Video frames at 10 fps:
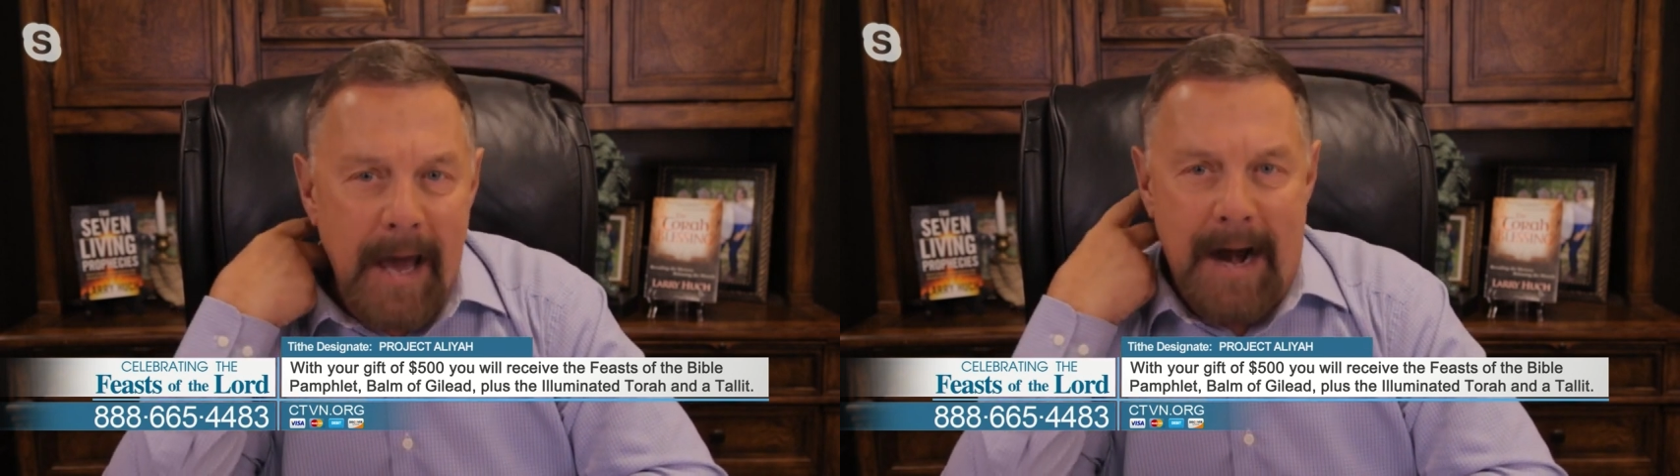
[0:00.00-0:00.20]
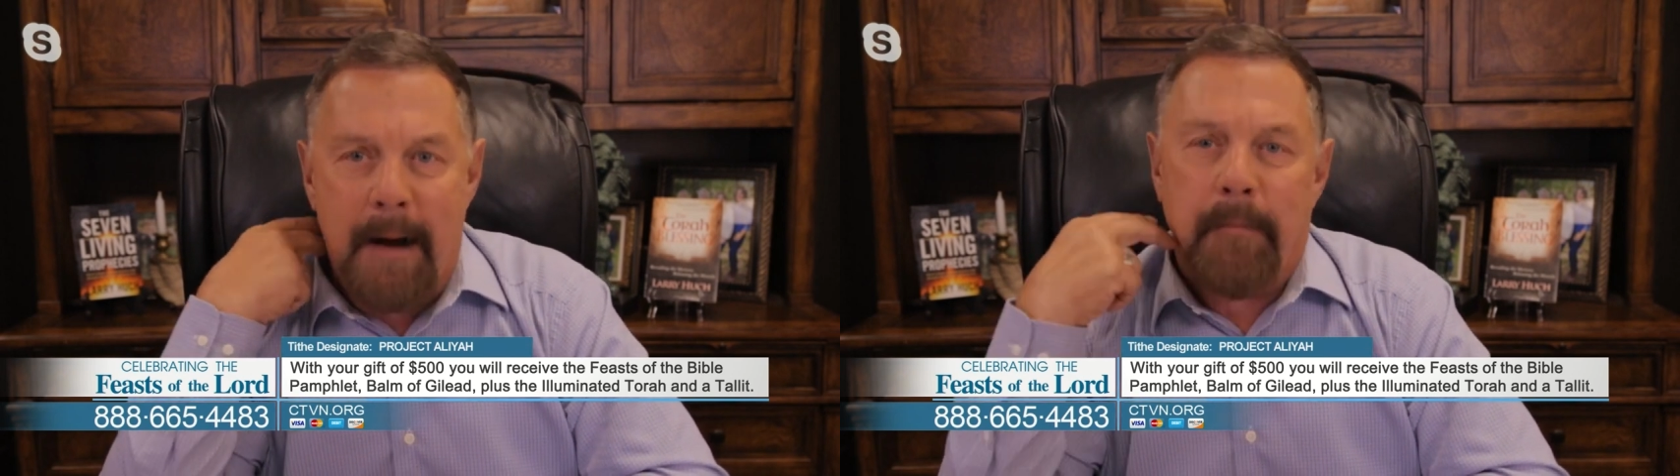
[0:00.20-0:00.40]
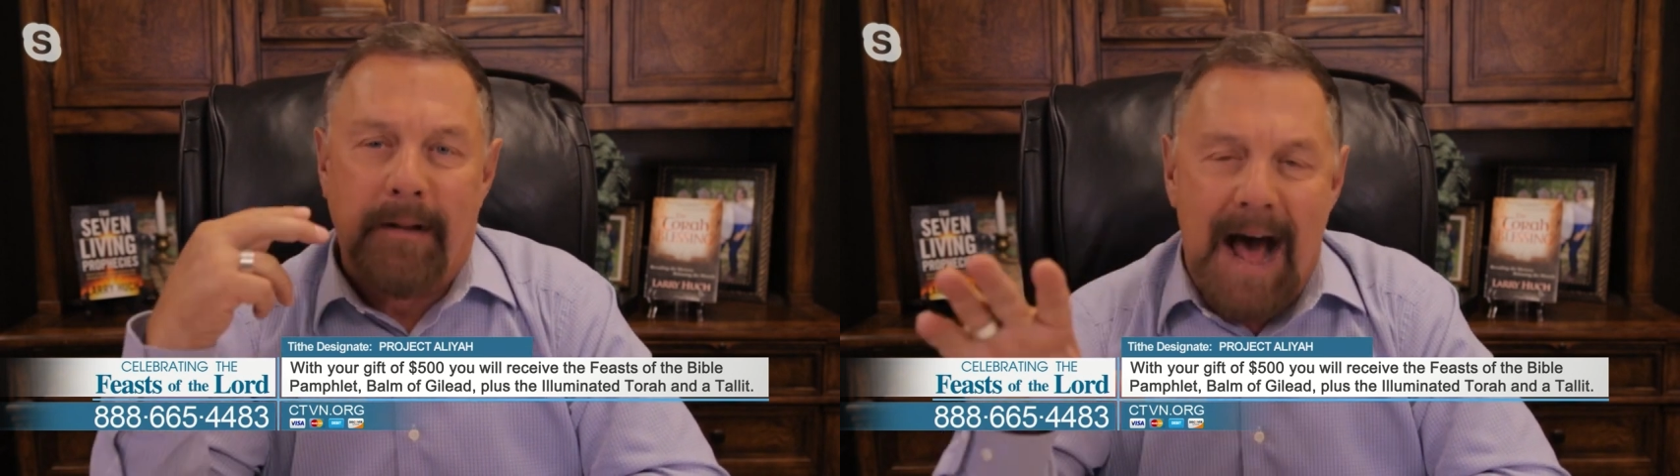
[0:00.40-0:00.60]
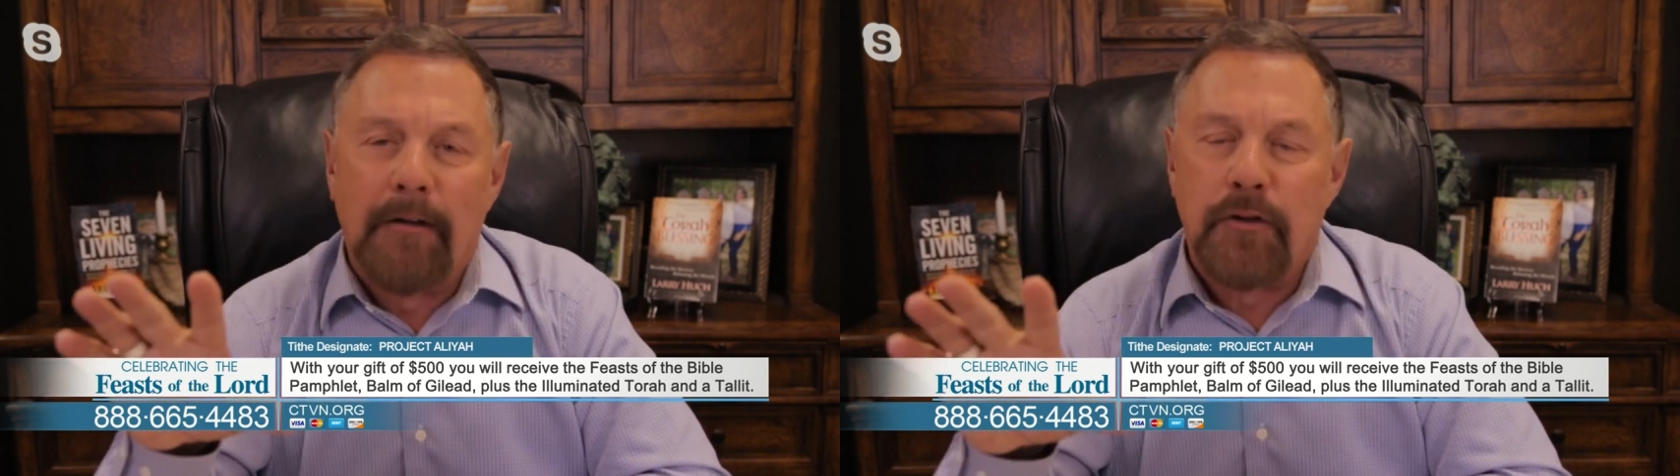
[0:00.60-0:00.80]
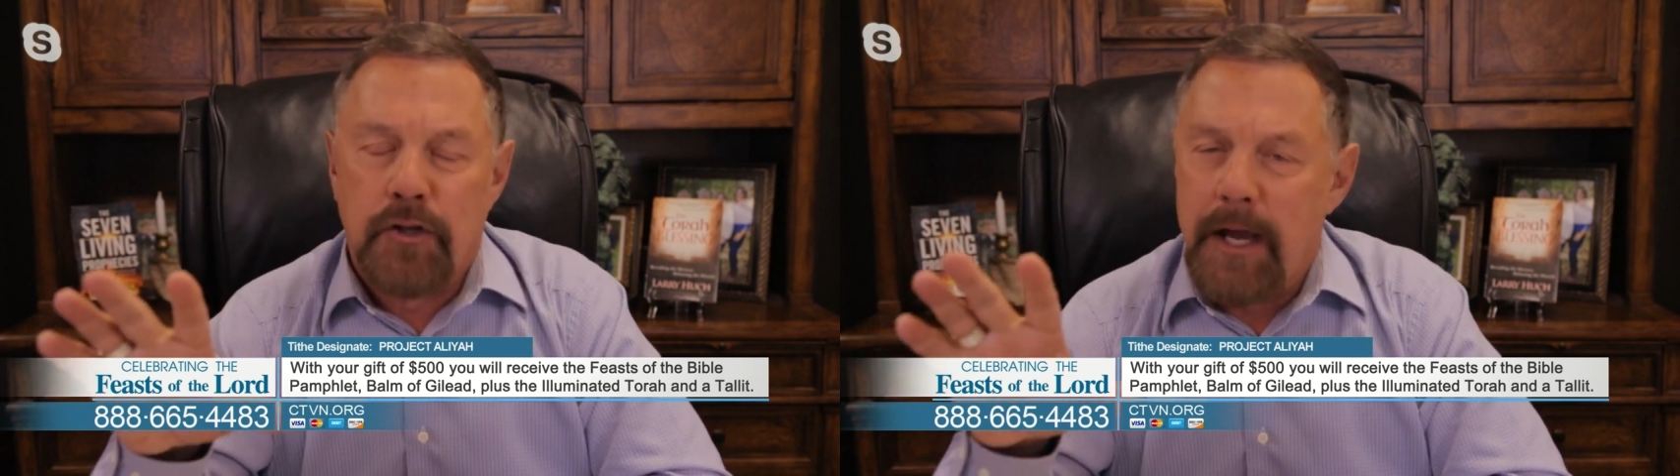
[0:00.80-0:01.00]
and I'm
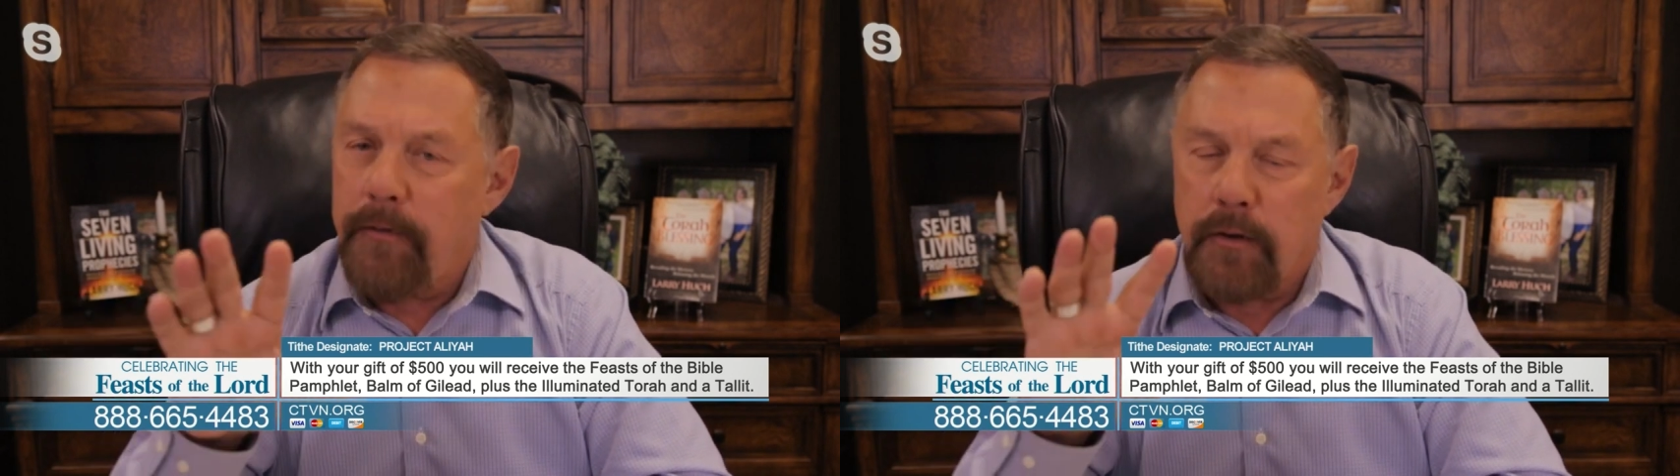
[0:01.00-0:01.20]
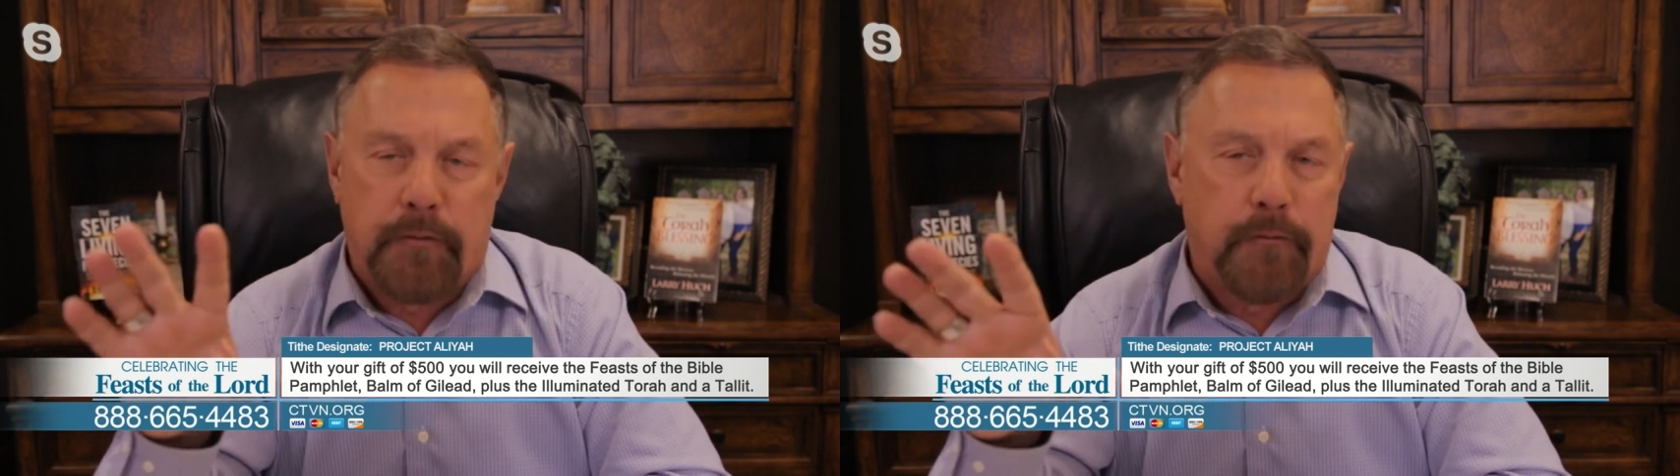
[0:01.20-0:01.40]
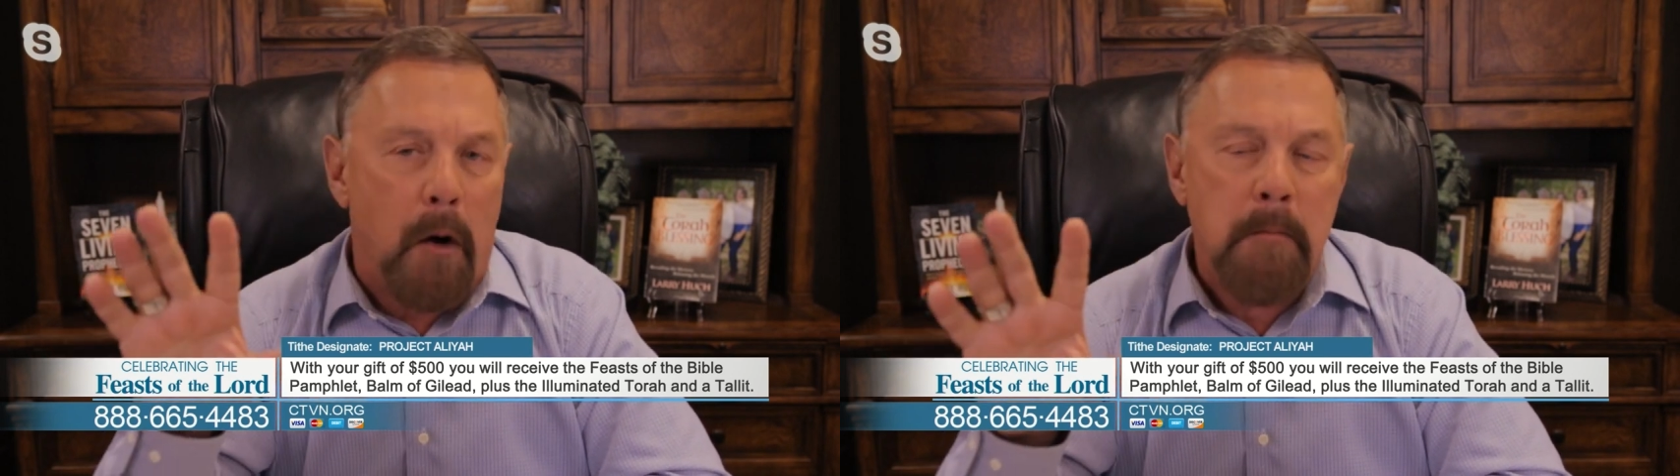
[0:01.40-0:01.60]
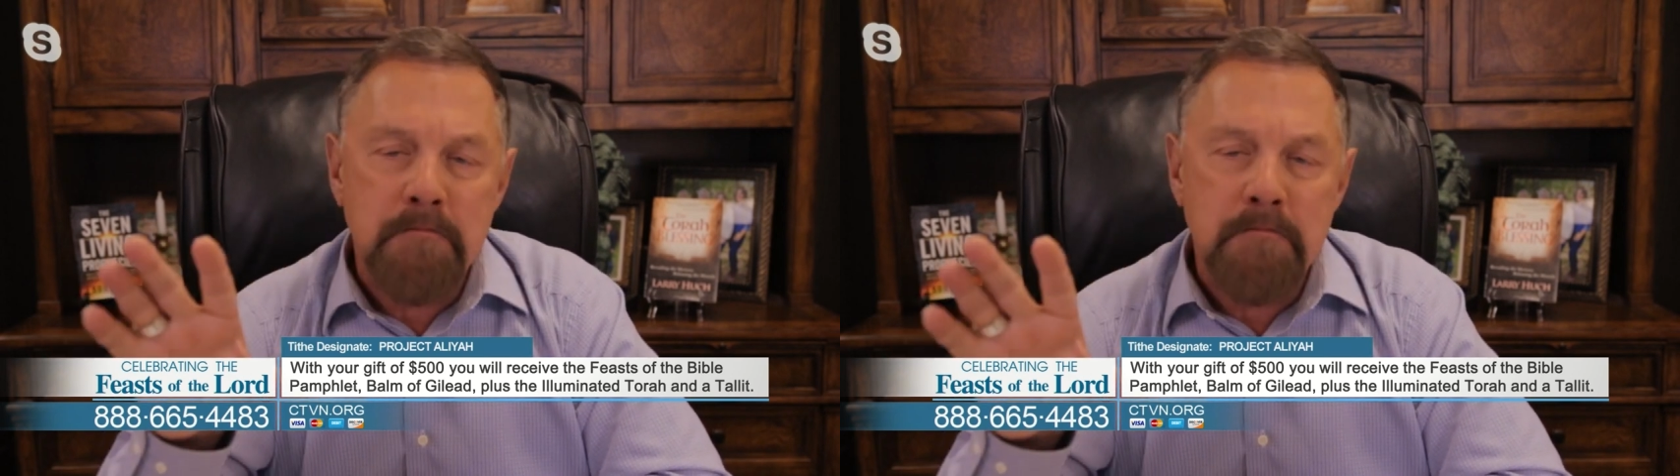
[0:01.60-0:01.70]
allowed to say this for